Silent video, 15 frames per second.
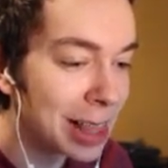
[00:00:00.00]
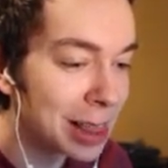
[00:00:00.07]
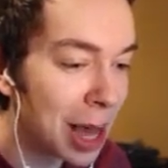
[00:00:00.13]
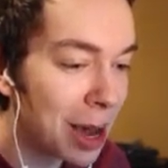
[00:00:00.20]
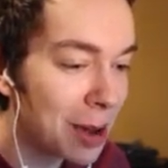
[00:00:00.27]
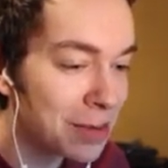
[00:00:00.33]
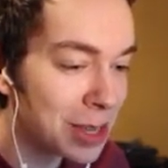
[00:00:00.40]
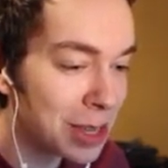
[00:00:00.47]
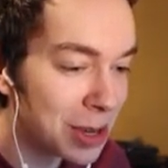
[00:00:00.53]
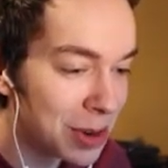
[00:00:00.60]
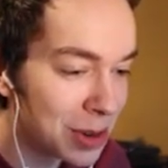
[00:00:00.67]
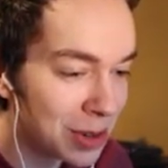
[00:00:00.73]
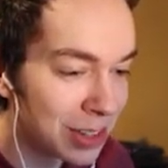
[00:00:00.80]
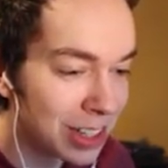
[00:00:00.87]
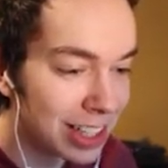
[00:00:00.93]
I love
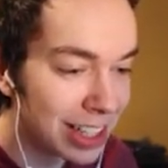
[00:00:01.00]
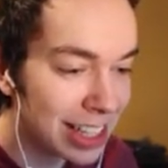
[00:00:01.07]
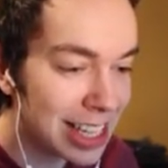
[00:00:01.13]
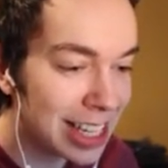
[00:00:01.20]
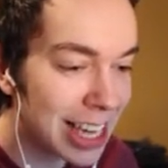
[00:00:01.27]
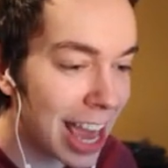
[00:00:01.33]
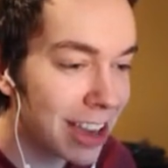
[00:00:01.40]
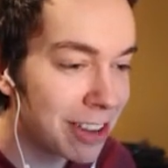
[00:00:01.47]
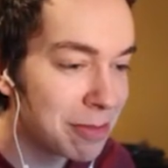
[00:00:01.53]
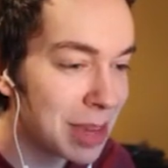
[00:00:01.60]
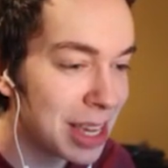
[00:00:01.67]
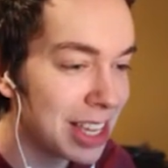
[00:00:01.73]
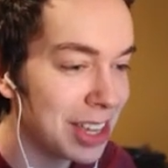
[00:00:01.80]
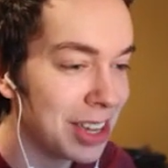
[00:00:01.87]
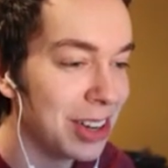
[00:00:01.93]
you. He gave
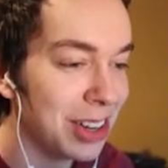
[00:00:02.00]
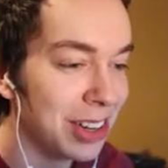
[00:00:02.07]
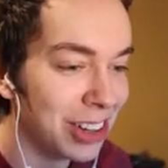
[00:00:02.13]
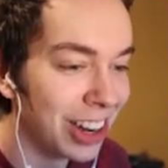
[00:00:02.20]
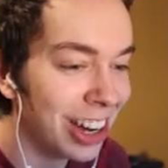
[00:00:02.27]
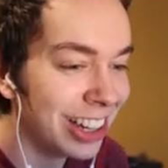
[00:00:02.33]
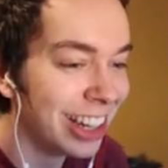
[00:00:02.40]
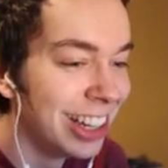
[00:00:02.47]
me okay. you.